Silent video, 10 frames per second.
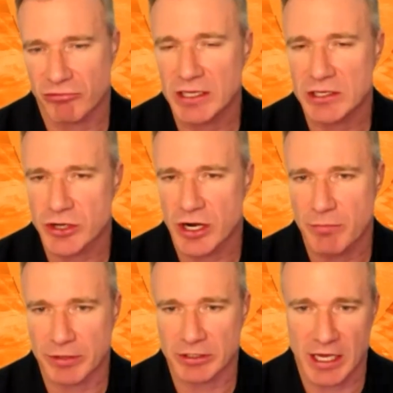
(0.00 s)
really trying to
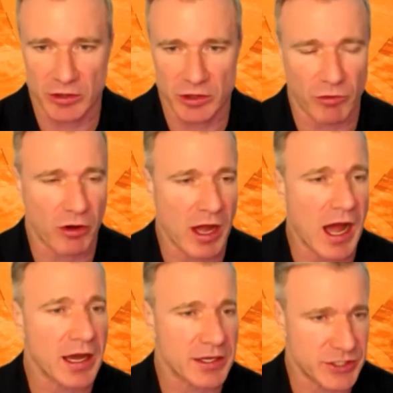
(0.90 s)
build out on the wrong
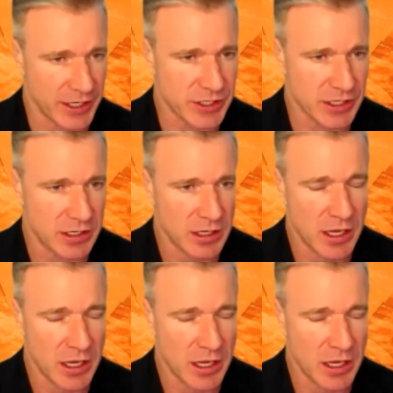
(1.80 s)
architecture.